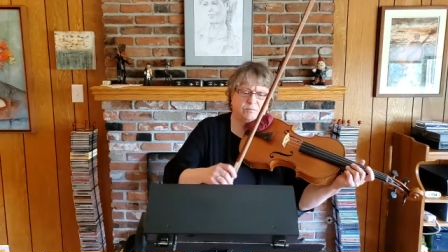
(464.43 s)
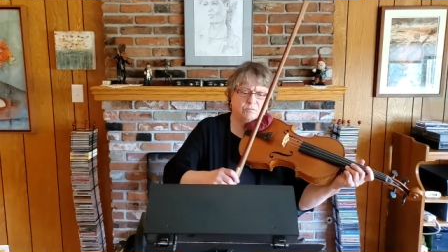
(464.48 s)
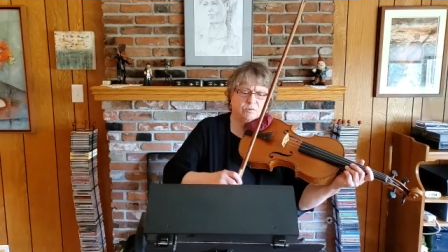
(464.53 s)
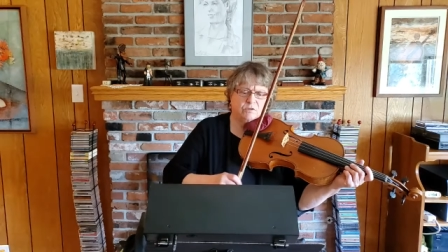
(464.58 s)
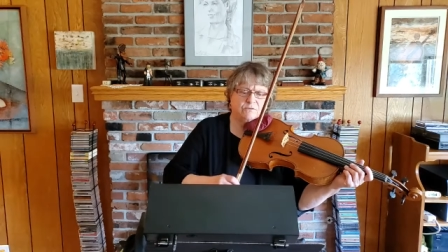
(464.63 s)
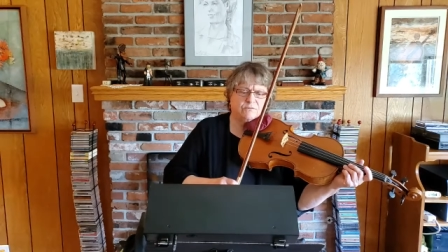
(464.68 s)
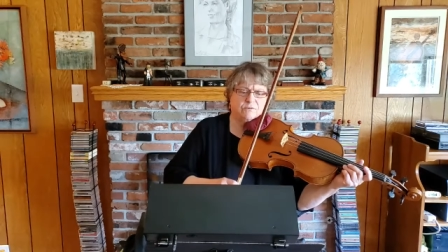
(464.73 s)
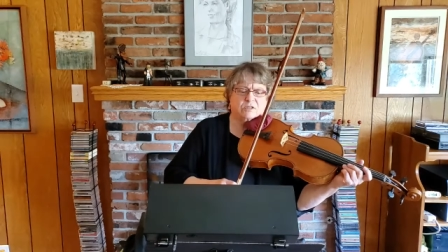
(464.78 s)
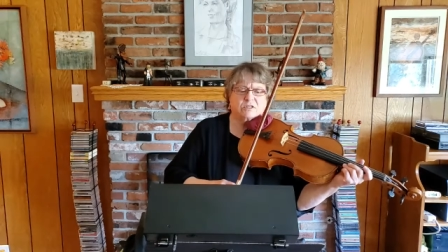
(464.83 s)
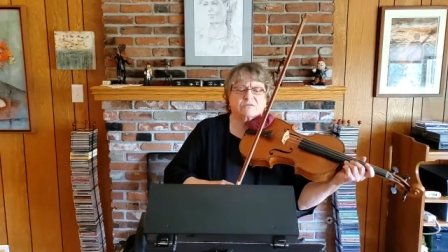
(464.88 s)
more
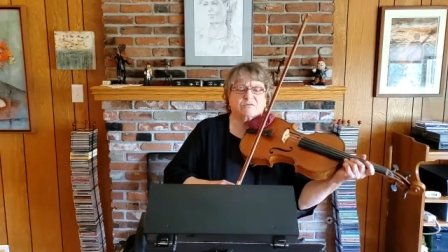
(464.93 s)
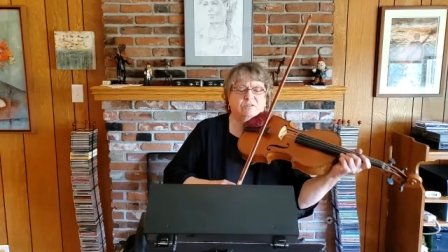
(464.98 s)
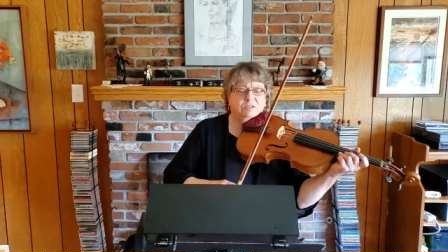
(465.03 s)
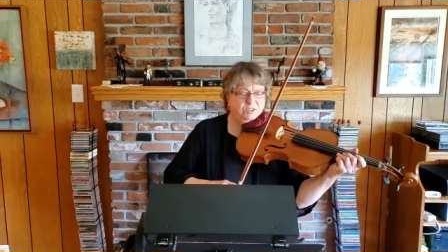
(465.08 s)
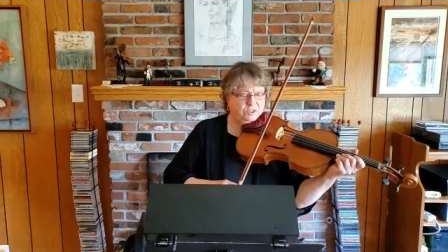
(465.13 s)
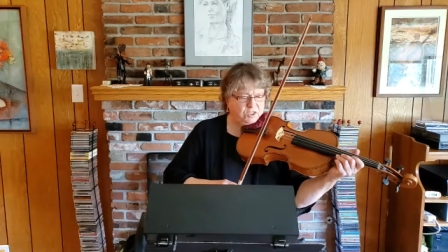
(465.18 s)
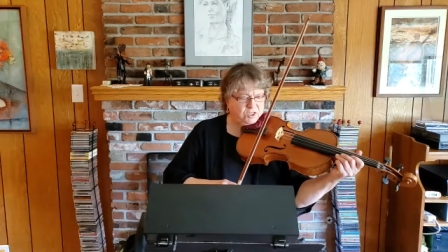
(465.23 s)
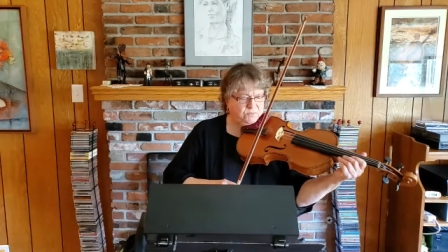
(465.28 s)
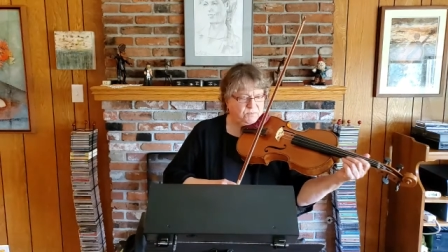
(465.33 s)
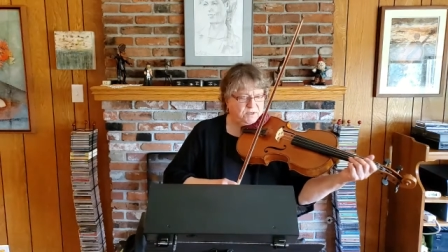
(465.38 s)
forceful.
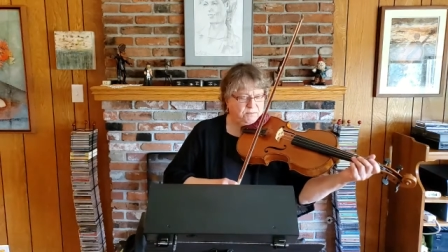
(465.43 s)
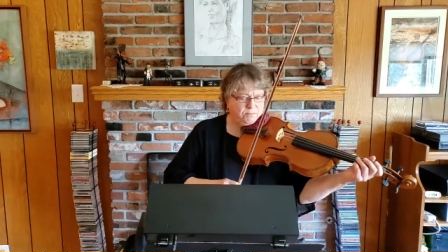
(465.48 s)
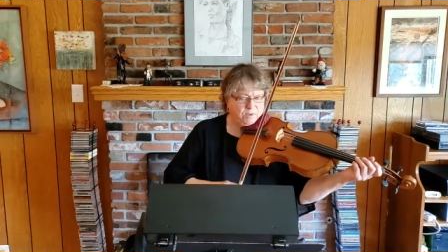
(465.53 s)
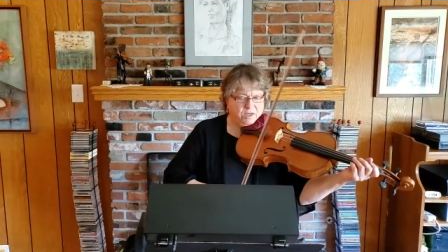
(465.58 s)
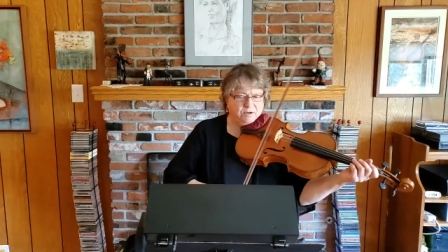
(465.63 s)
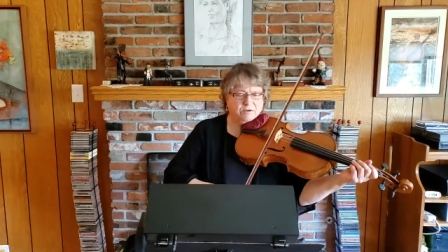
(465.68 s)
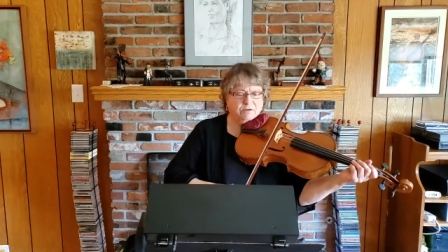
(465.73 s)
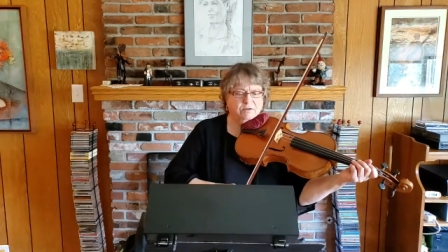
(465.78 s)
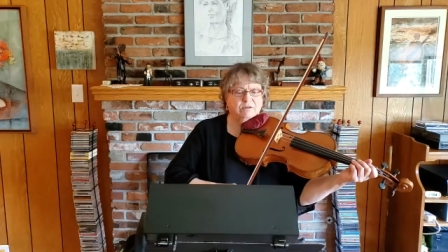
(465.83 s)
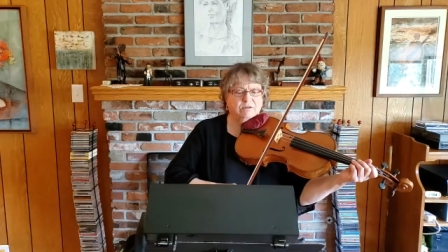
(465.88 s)
This is my
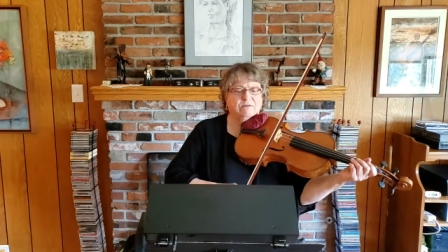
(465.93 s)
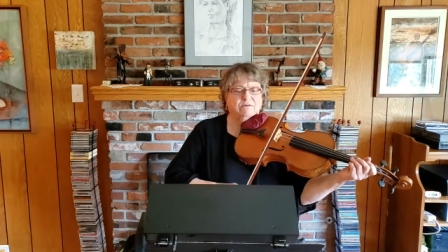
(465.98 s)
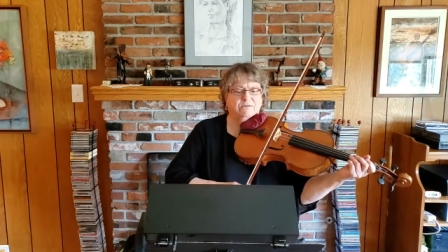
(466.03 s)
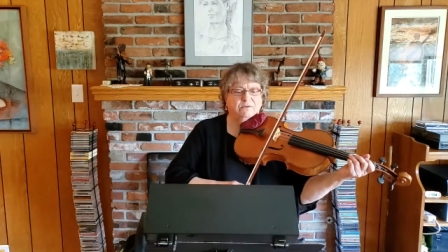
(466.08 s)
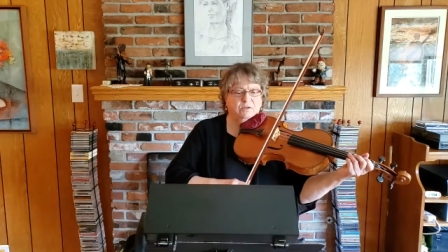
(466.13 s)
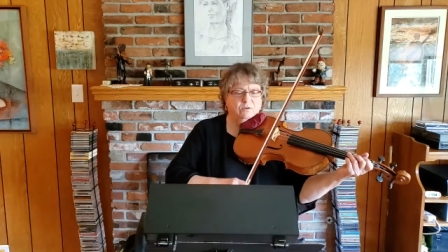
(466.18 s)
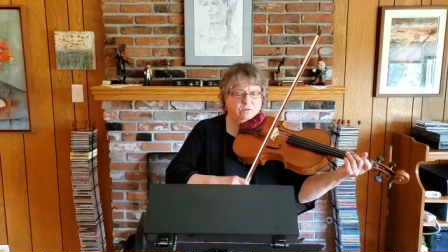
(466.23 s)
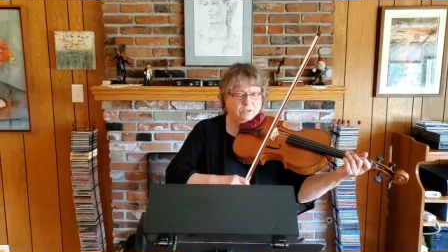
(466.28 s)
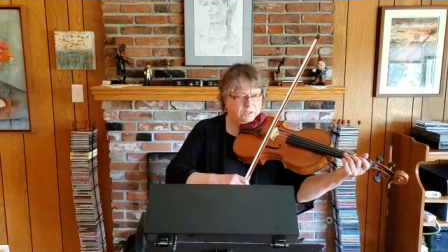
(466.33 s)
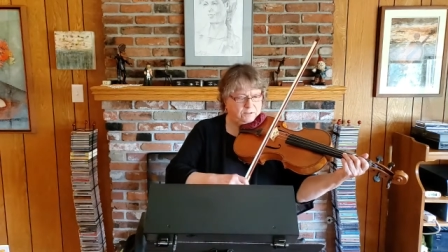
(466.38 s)
modern
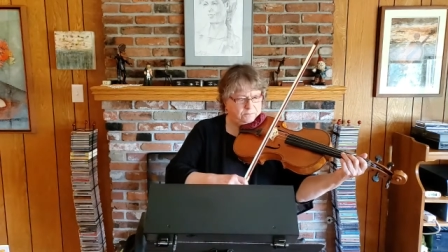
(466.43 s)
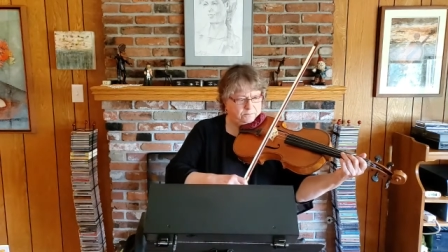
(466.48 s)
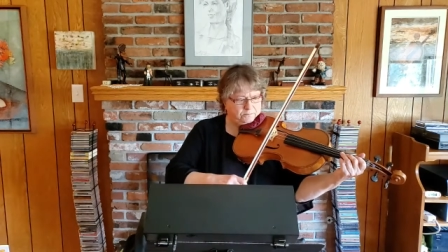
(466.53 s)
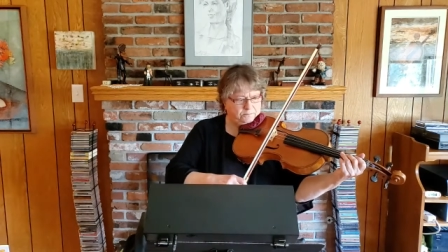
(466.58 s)
viola.